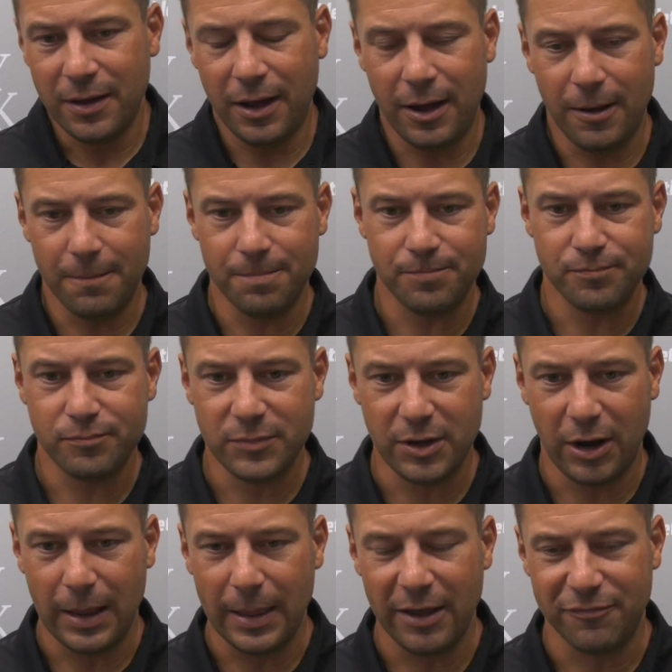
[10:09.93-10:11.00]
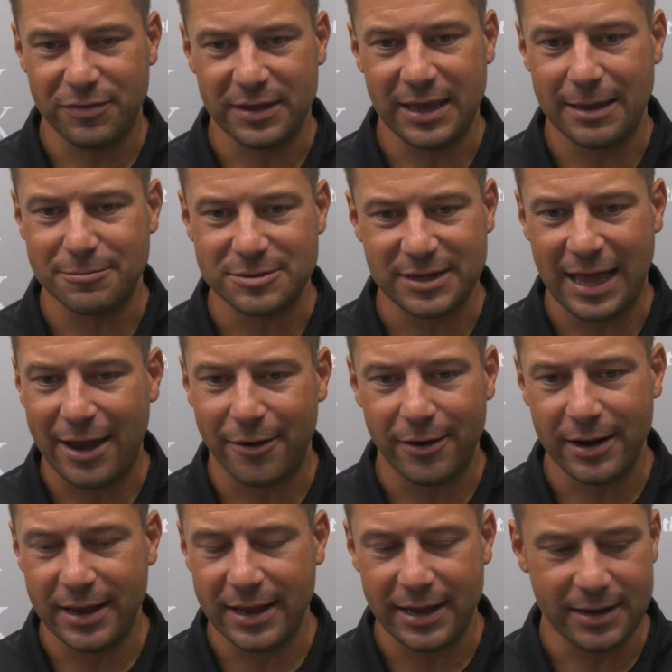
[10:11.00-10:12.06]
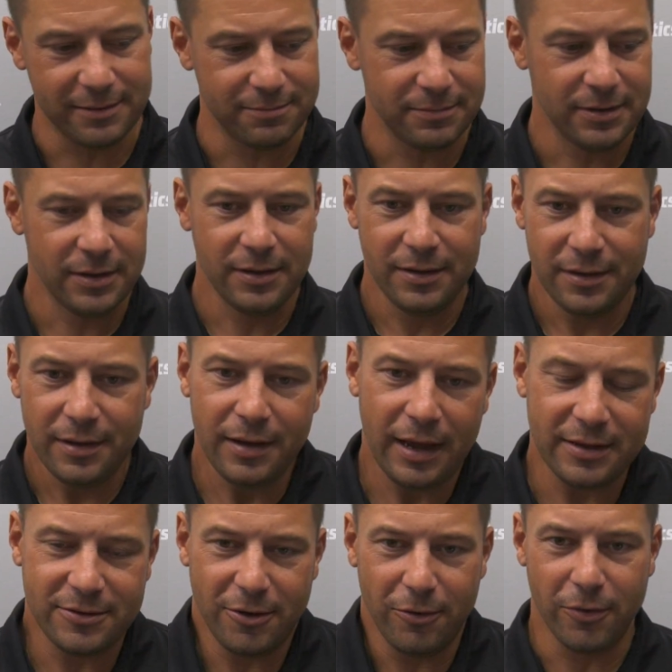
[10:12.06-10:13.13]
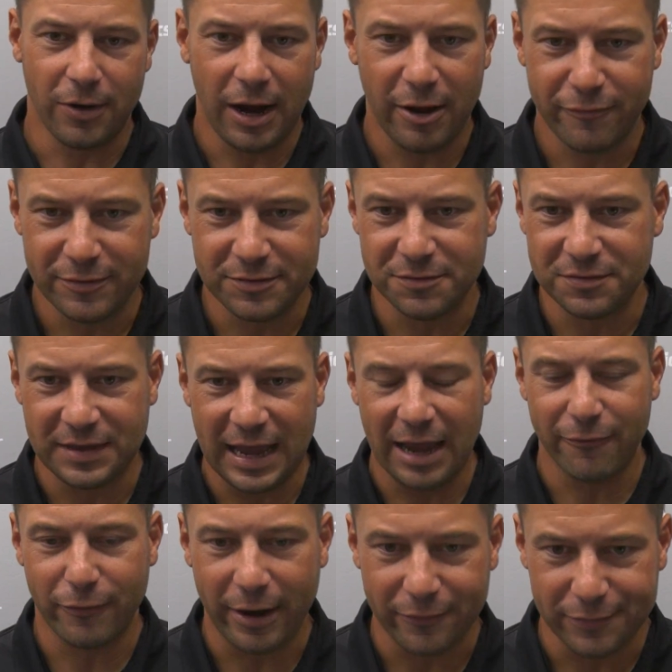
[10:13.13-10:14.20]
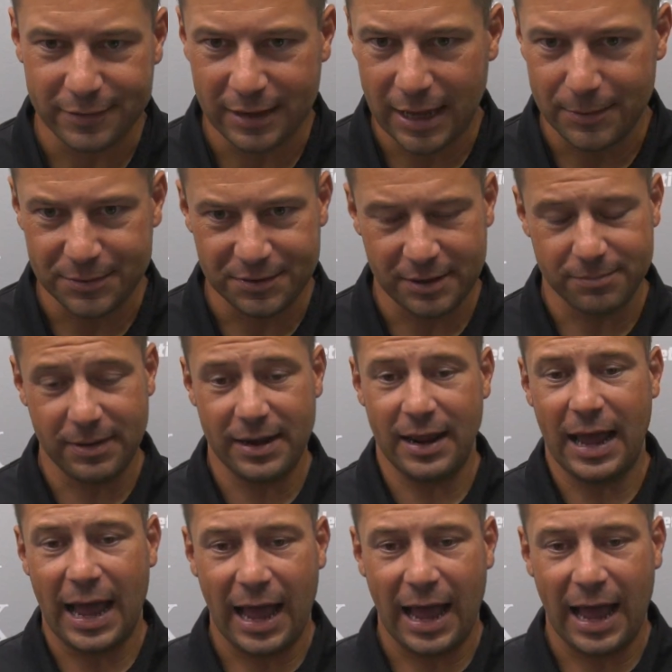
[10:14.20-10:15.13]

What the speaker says: You know, I left the game Saturday, and I told our offensive staff right after the game, I was like, man,